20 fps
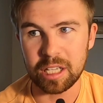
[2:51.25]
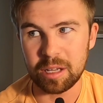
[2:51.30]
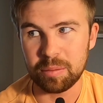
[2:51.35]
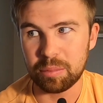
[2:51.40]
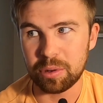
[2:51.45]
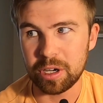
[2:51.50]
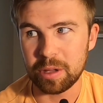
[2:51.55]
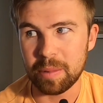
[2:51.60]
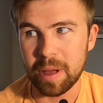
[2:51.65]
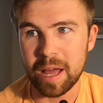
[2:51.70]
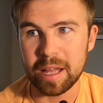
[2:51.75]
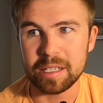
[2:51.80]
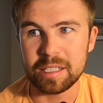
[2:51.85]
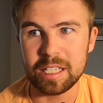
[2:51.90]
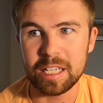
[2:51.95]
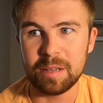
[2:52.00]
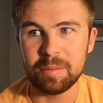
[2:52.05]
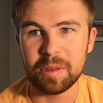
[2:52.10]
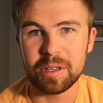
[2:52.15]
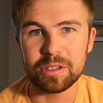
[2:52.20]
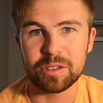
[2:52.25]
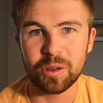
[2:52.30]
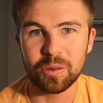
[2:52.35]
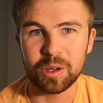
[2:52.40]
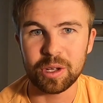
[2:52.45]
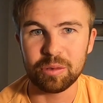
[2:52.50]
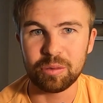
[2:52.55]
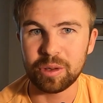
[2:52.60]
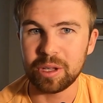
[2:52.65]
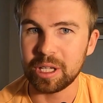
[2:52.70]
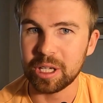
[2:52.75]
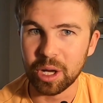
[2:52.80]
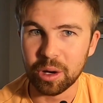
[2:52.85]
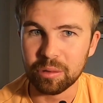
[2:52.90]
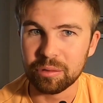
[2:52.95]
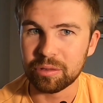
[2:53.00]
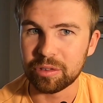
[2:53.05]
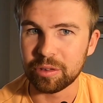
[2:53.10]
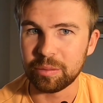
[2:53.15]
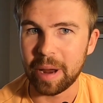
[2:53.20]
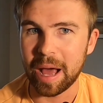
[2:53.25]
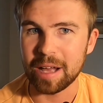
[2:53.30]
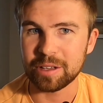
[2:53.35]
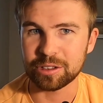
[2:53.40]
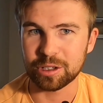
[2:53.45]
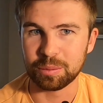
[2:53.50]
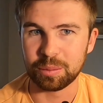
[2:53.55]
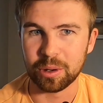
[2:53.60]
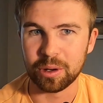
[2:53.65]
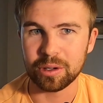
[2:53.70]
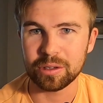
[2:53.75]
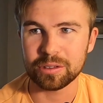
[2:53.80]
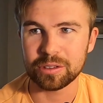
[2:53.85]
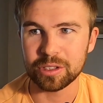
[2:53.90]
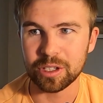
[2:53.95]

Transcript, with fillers: a pretty bad team that's only really known for basketball.